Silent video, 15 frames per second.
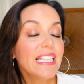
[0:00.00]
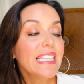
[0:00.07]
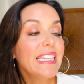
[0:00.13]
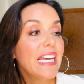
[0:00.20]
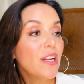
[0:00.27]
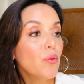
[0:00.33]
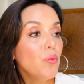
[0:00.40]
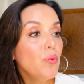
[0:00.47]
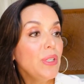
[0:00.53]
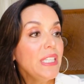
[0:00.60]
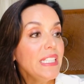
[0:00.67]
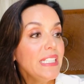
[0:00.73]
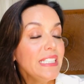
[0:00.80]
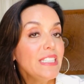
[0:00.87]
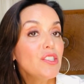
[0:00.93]
that we
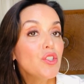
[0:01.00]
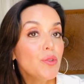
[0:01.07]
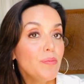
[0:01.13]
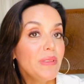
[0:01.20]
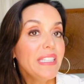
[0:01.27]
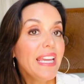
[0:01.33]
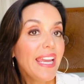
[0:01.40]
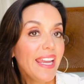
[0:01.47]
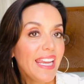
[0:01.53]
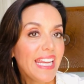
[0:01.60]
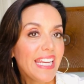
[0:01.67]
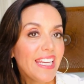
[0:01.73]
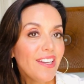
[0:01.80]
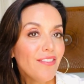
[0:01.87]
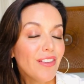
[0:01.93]
need to
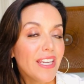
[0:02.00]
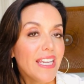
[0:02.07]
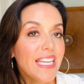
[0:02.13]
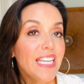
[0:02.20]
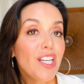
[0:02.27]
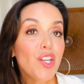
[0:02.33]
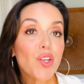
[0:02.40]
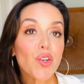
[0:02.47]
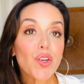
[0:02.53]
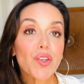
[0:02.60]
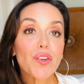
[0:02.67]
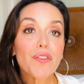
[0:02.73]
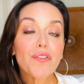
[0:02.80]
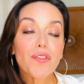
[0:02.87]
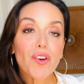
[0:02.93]
behave in
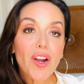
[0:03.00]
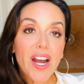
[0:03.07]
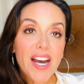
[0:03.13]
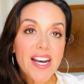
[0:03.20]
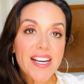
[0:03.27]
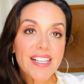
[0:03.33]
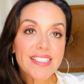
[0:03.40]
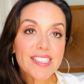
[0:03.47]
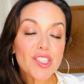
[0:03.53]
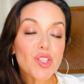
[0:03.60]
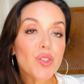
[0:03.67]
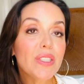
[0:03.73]
order for us to